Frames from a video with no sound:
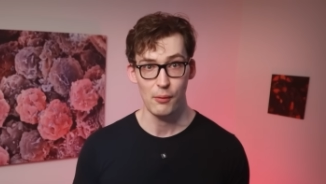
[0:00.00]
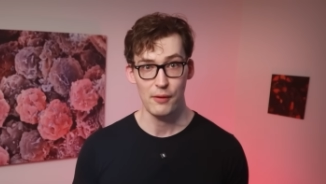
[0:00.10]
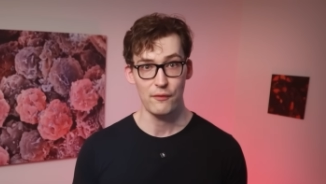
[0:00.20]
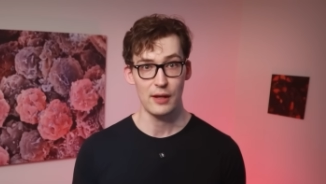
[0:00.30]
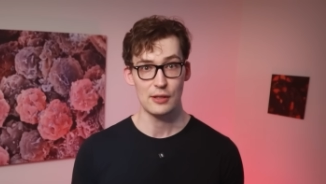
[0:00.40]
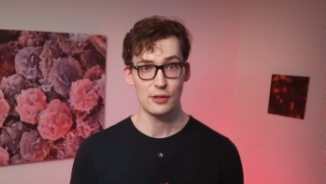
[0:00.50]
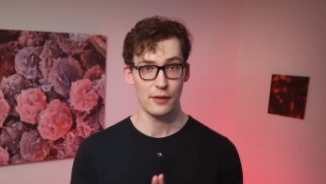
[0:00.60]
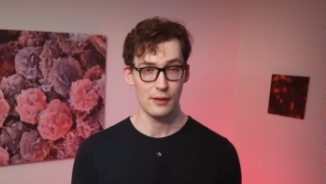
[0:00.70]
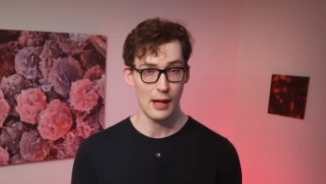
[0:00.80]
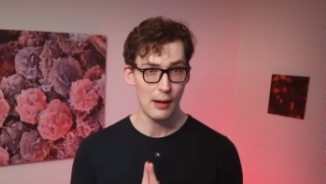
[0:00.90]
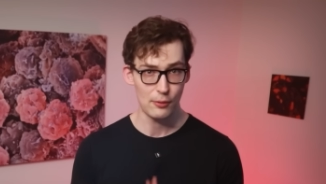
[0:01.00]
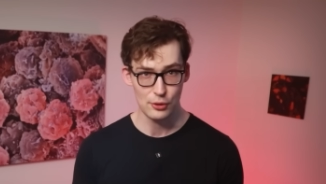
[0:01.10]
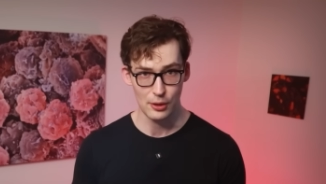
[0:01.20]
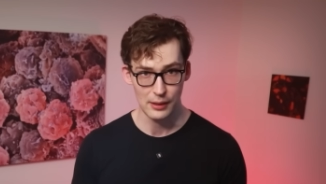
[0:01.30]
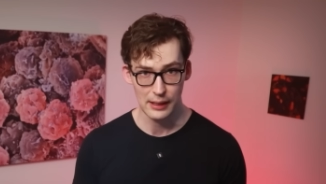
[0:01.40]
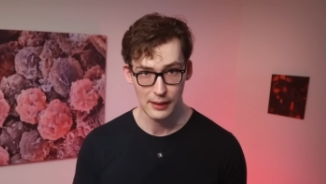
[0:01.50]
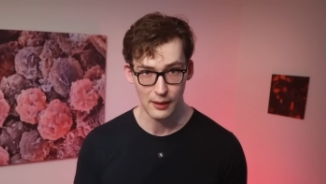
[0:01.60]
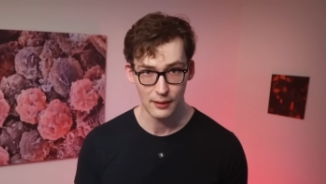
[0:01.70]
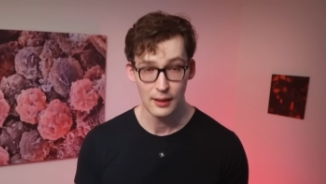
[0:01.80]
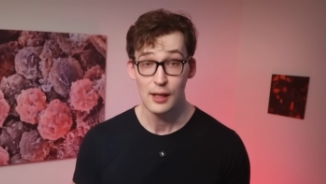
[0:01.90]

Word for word: we finish the, our journey here.